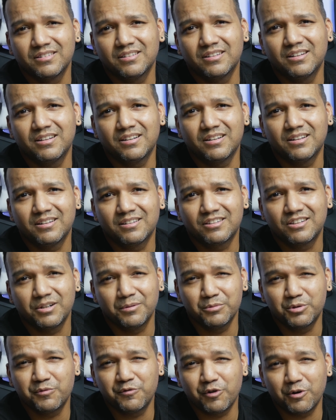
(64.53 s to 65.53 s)
uh,
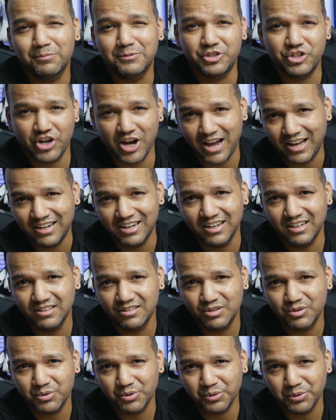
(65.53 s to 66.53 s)
comes from China,
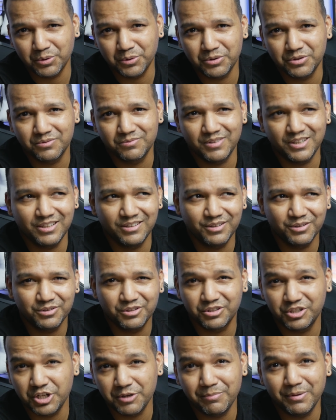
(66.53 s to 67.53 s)
so you know
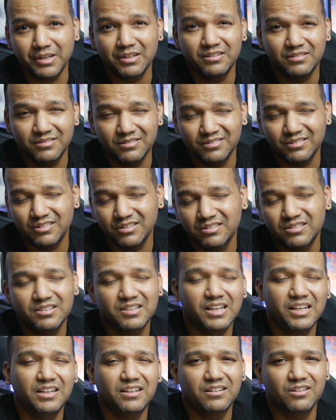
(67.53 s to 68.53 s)
the shipping does
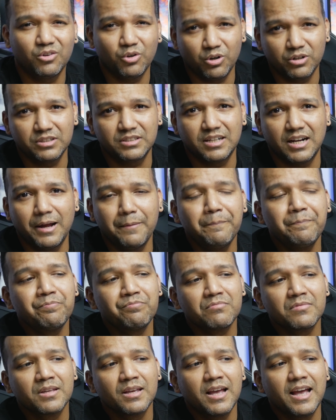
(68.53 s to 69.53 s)
take long time.
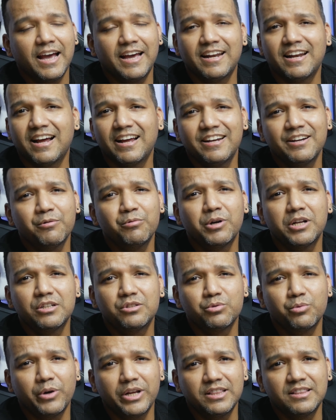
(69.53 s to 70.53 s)
And I didn't want
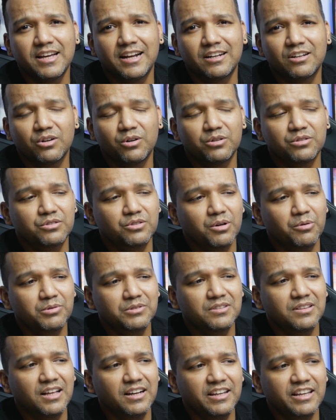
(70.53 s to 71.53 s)
to wait that long, so I
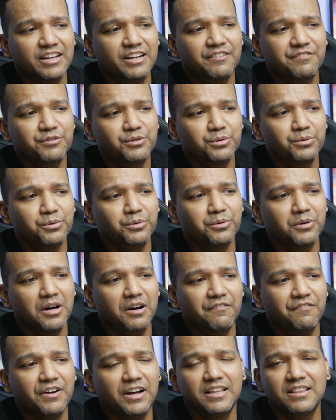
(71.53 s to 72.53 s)
was lucky enough to
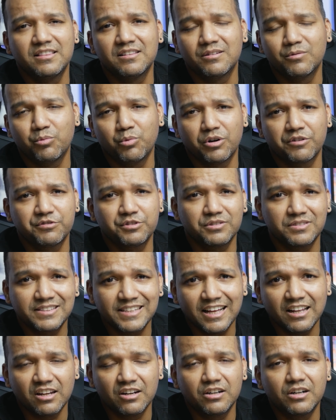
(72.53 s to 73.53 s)
uh, find one of the
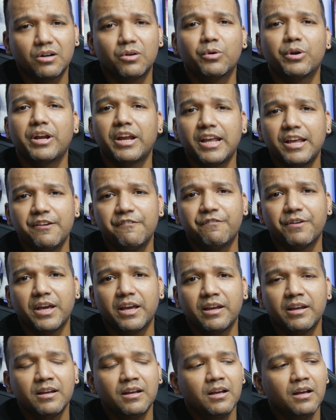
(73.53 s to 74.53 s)
seller on
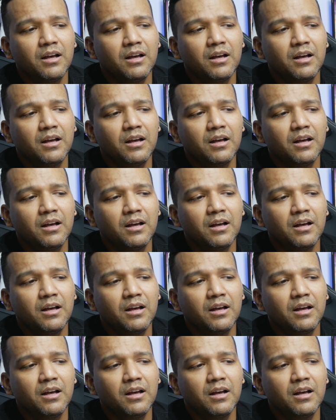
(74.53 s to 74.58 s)
eBay.